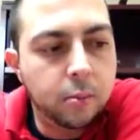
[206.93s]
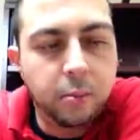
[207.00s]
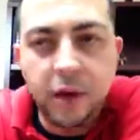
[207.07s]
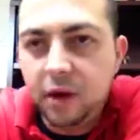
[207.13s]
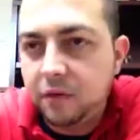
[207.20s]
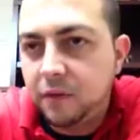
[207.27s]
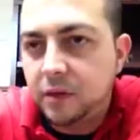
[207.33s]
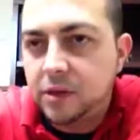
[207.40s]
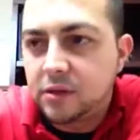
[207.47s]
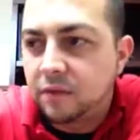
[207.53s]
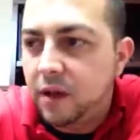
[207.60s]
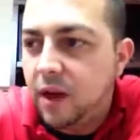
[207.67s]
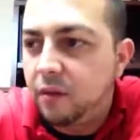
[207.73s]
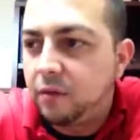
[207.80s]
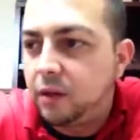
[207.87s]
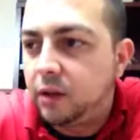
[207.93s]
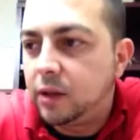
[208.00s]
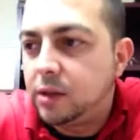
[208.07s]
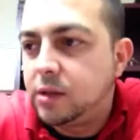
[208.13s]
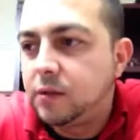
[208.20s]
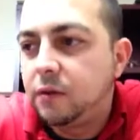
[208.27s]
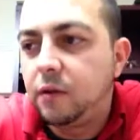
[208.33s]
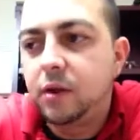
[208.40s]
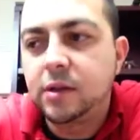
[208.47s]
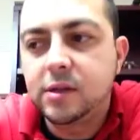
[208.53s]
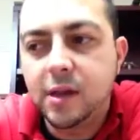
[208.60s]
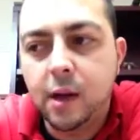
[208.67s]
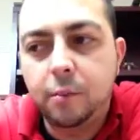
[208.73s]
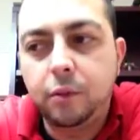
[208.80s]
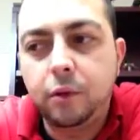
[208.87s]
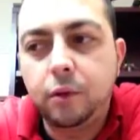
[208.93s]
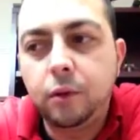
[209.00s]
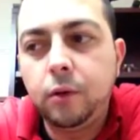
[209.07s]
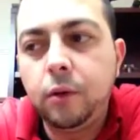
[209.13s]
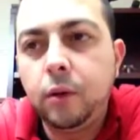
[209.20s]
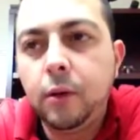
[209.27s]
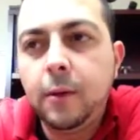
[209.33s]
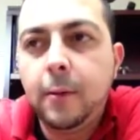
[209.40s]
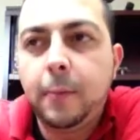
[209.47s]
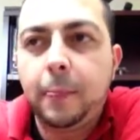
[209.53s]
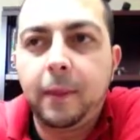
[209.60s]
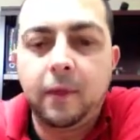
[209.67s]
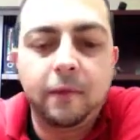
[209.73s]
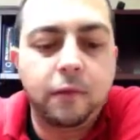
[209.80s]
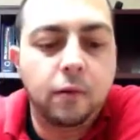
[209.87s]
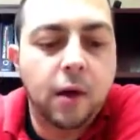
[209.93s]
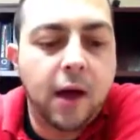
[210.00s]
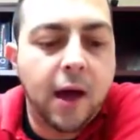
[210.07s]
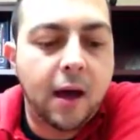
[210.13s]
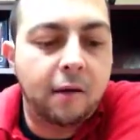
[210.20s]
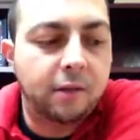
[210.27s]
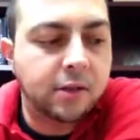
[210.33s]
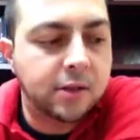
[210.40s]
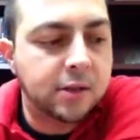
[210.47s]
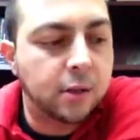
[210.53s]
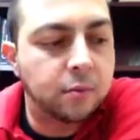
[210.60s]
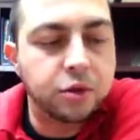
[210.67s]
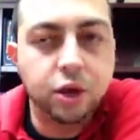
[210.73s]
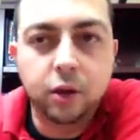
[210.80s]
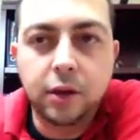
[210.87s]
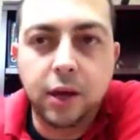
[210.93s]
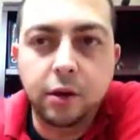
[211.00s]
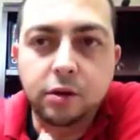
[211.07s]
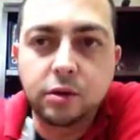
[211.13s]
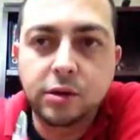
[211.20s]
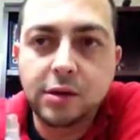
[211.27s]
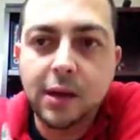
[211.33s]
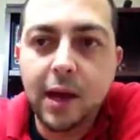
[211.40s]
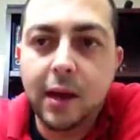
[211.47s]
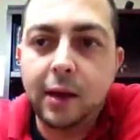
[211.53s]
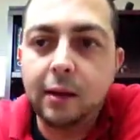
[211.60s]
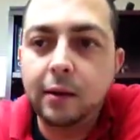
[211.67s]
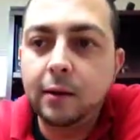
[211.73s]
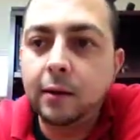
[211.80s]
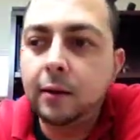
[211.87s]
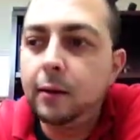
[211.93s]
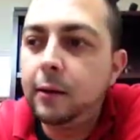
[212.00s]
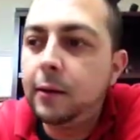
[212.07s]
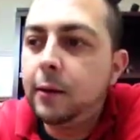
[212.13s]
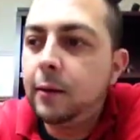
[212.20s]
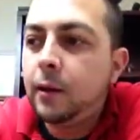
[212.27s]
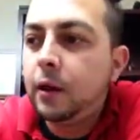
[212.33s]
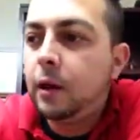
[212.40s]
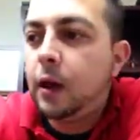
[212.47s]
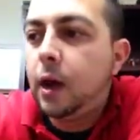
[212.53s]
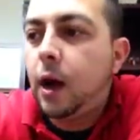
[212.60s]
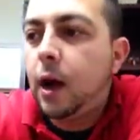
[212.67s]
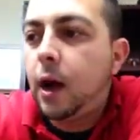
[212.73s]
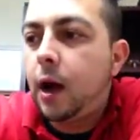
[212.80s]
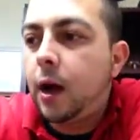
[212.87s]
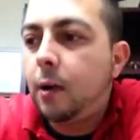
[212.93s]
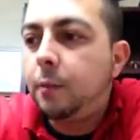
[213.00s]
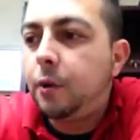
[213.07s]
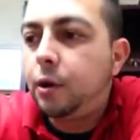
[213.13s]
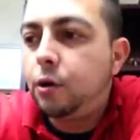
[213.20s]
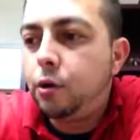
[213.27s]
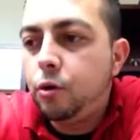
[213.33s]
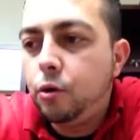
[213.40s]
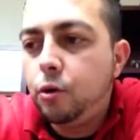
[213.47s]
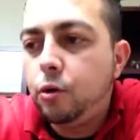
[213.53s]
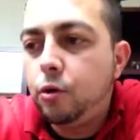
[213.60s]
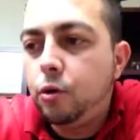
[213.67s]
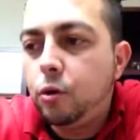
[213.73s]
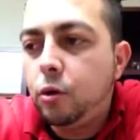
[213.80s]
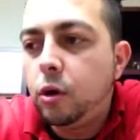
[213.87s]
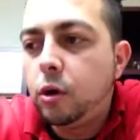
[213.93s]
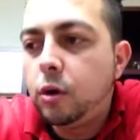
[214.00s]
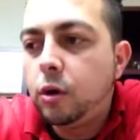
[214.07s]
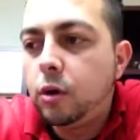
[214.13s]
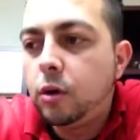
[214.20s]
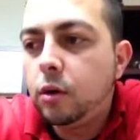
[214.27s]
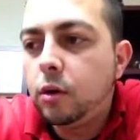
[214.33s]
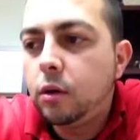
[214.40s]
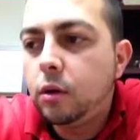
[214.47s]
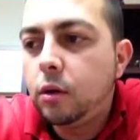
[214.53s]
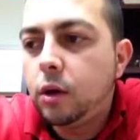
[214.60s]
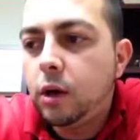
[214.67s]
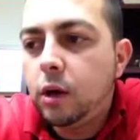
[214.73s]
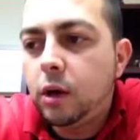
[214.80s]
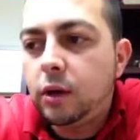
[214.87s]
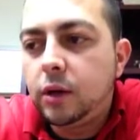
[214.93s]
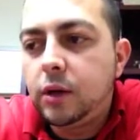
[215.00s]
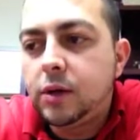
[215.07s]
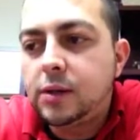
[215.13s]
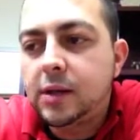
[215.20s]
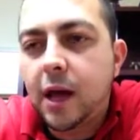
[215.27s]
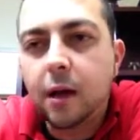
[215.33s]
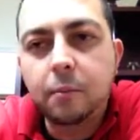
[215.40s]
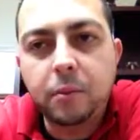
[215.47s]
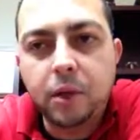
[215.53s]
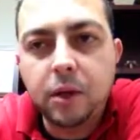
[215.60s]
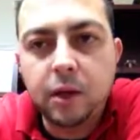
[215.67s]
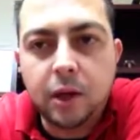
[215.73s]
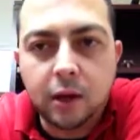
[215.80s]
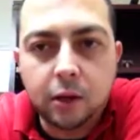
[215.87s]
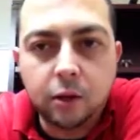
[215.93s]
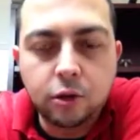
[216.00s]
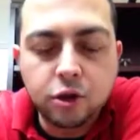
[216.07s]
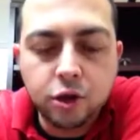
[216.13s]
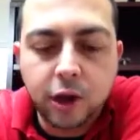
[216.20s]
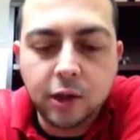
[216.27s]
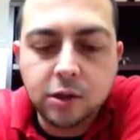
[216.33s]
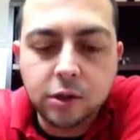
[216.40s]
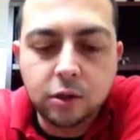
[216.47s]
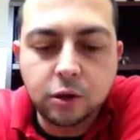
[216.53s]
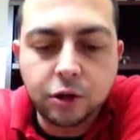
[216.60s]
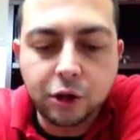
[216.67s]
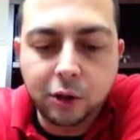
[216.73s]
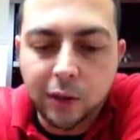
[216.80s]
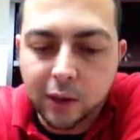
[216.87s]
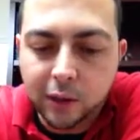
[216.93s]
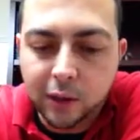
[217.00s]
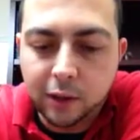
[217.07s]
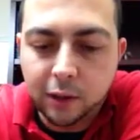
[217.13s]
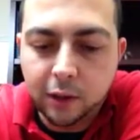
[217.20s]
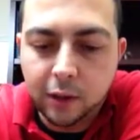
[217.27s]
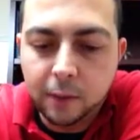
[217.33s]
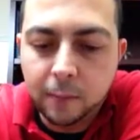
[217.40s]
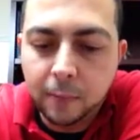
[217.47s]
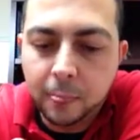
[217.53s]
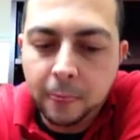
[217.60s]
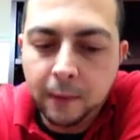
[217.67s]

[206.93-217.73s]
benefits of having this. For example, if you have a subject at your site who does not meet inclusion-exclusion criteria,